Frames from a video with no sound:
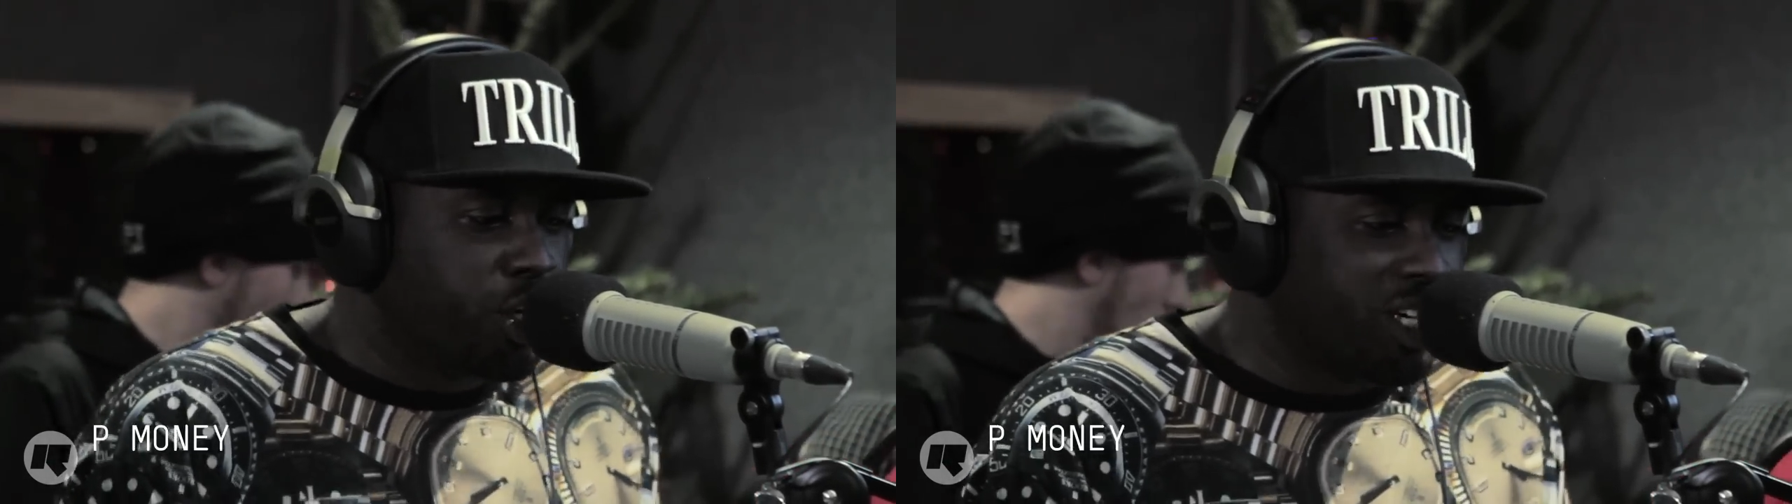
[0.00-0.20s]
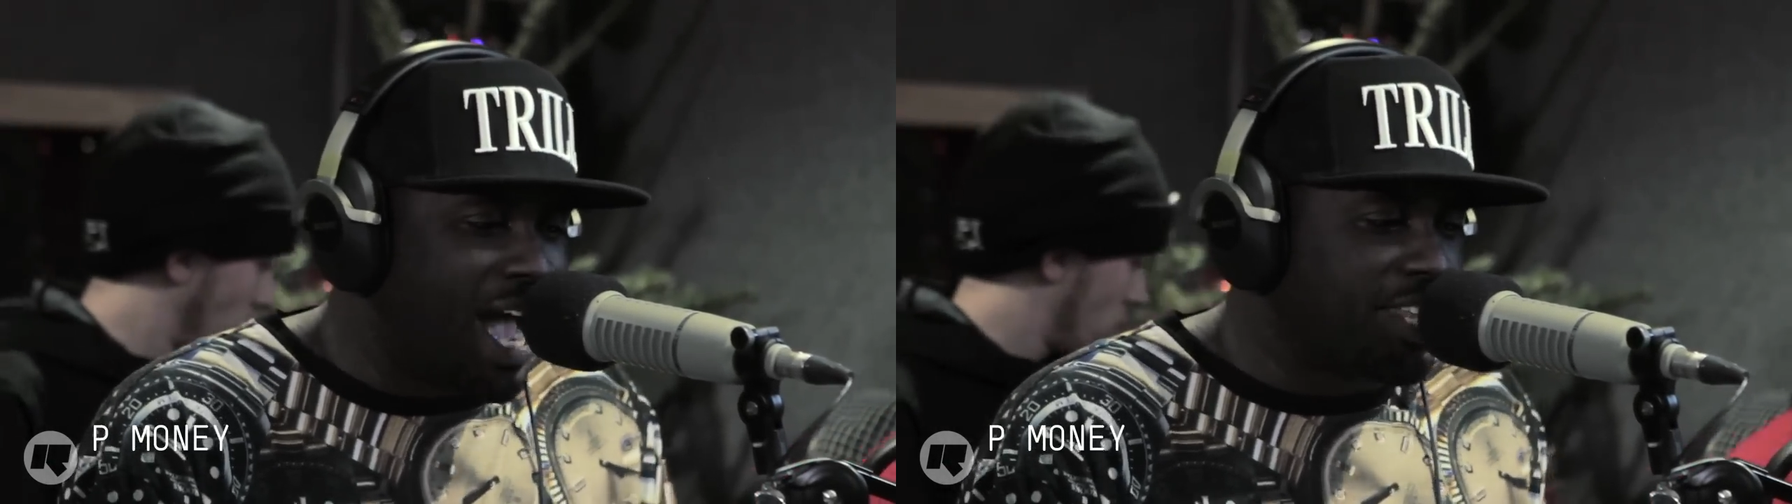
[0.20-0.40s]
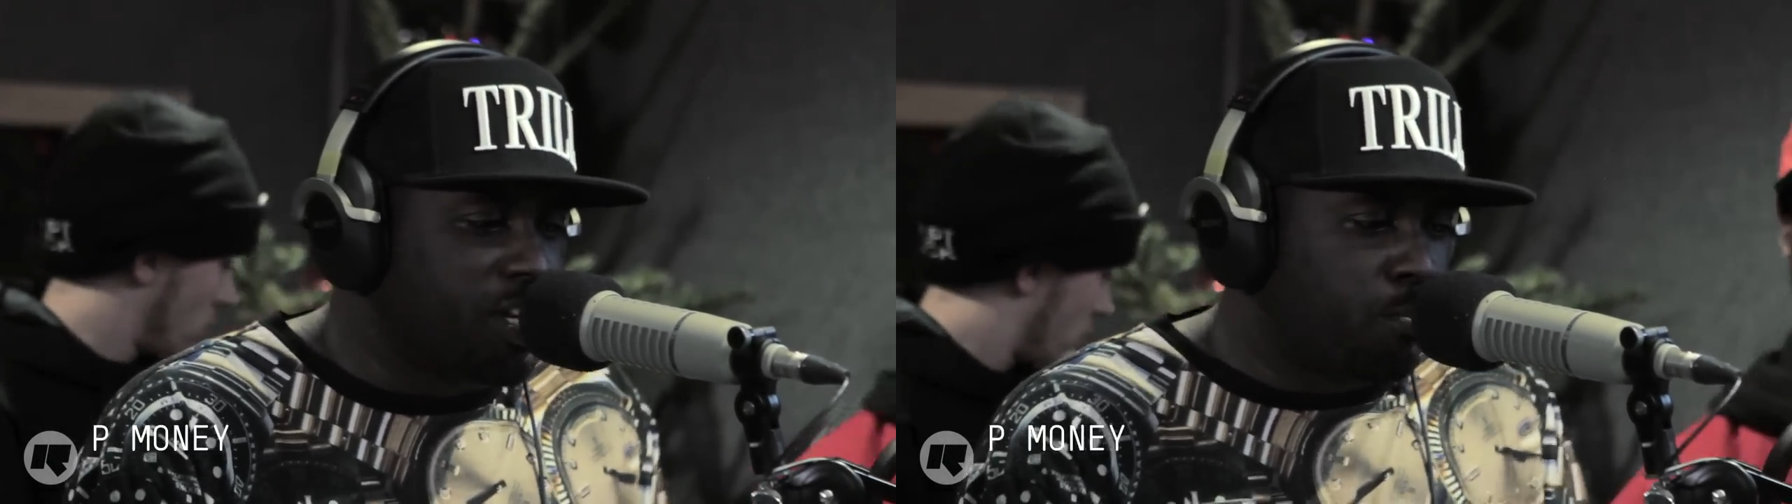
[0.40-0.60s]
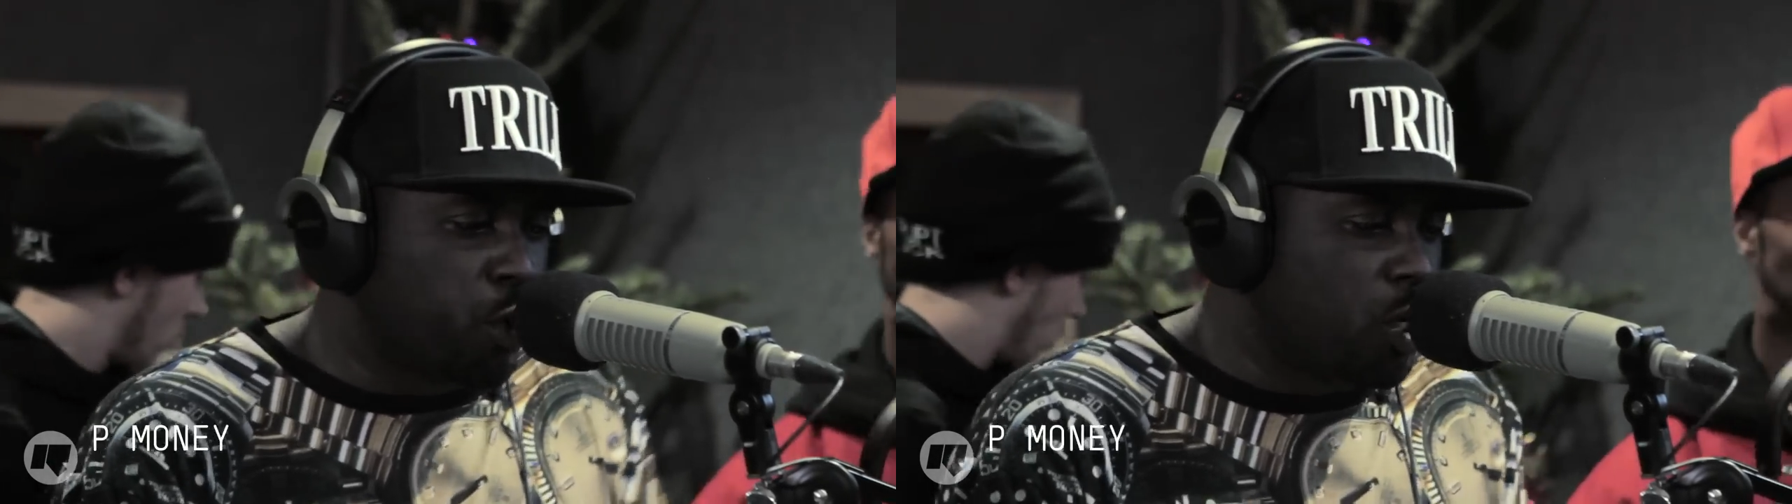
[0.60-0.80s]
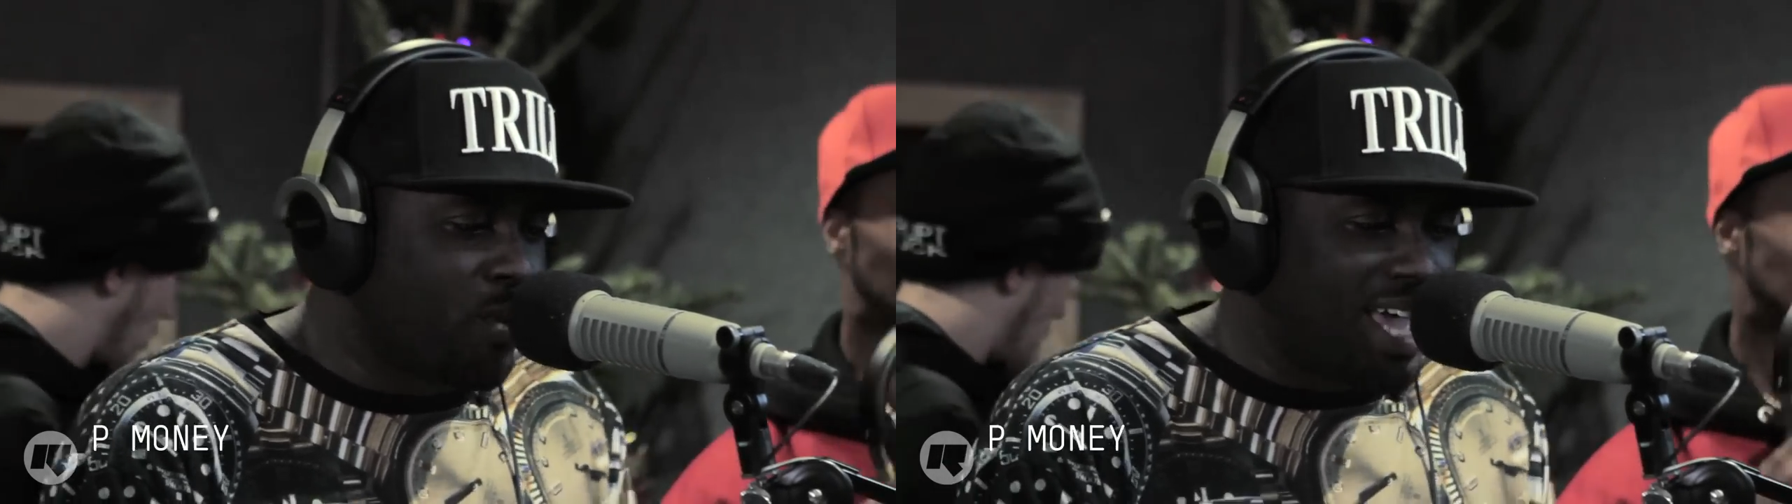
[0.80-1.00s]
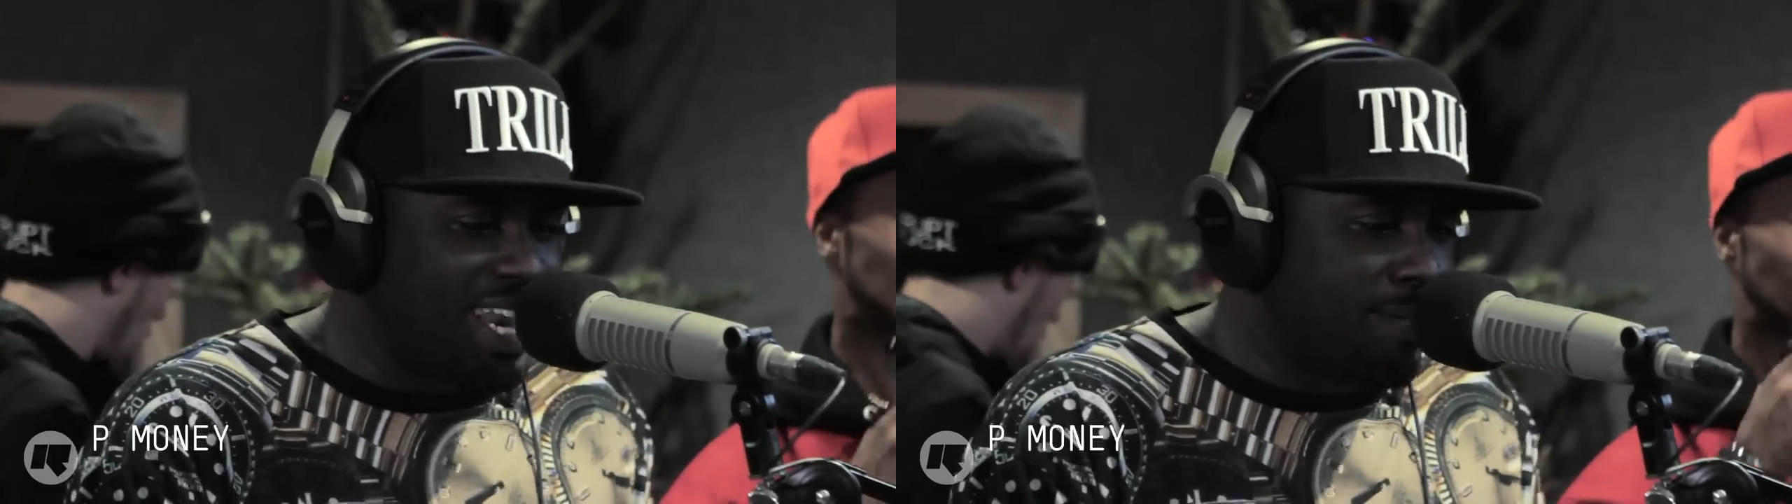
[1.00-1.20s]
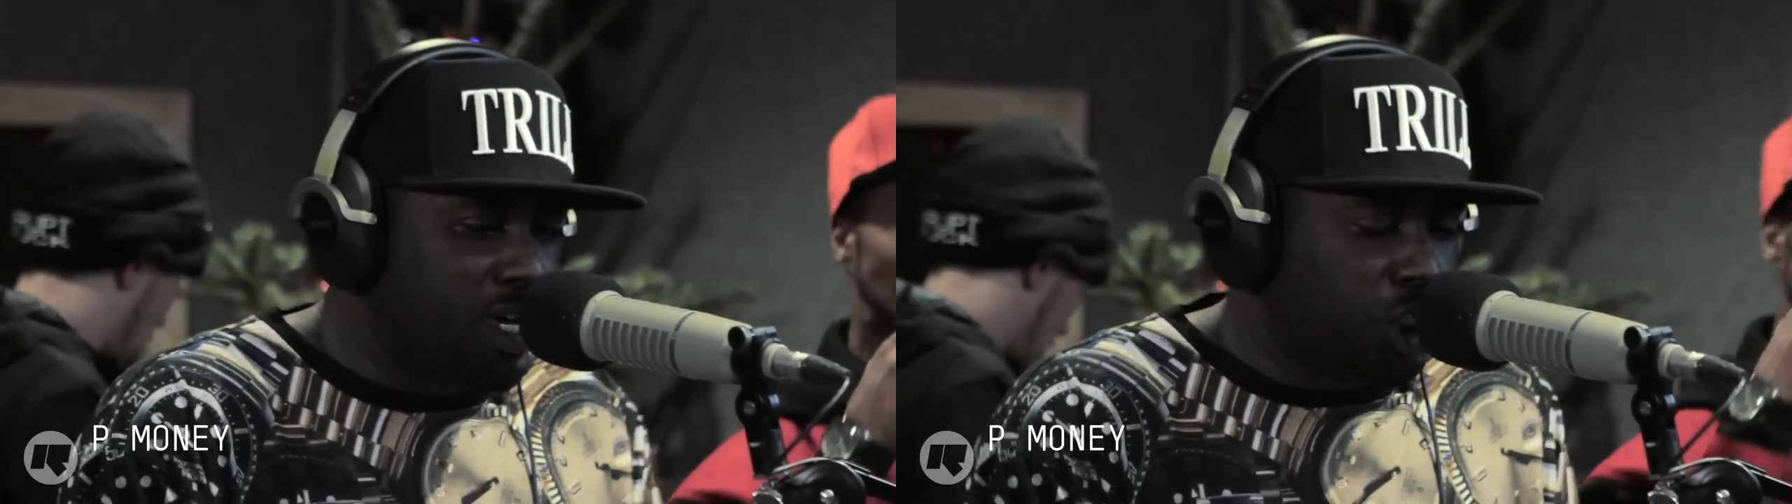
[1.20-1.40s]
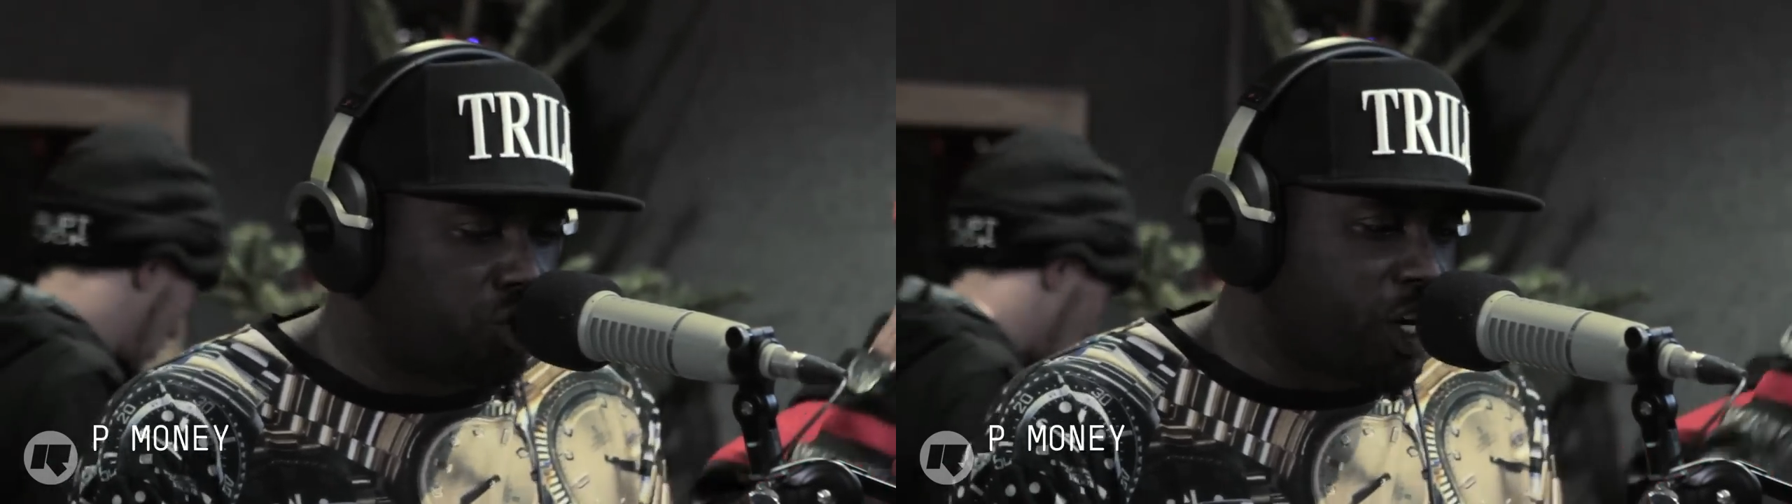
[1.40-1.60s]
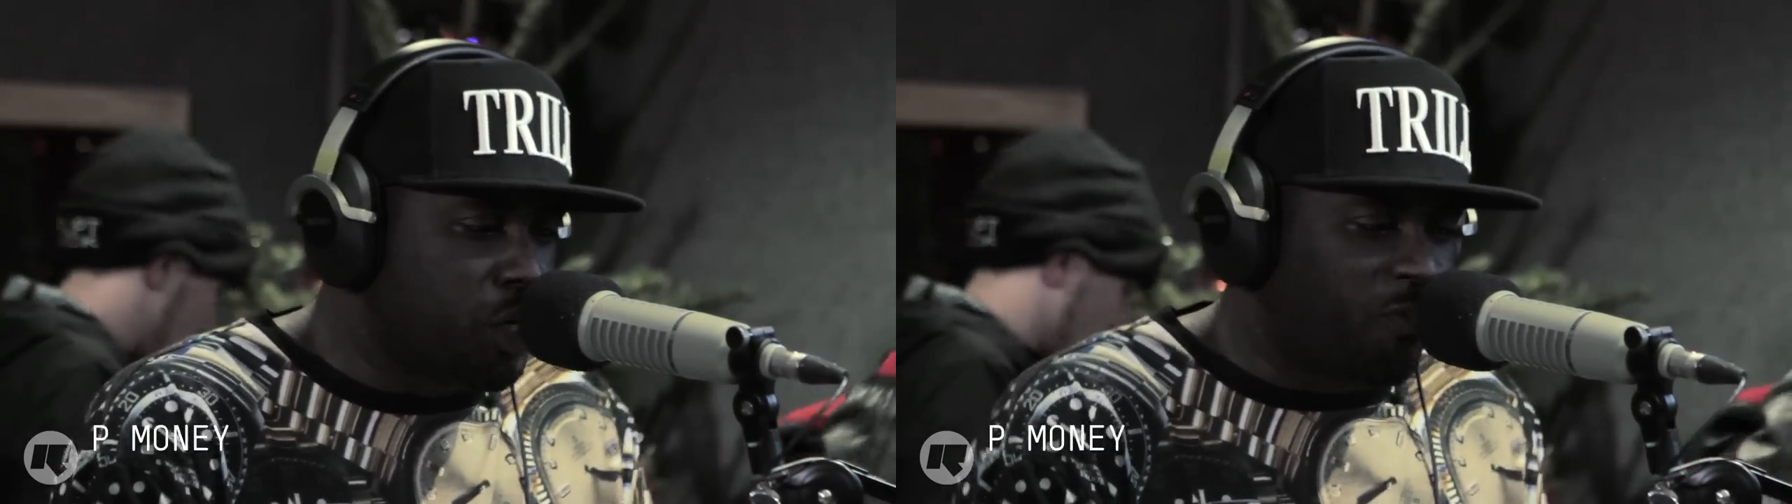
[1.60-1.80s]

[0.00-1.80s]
You can hide in the boot, the way I lay him at the trunk,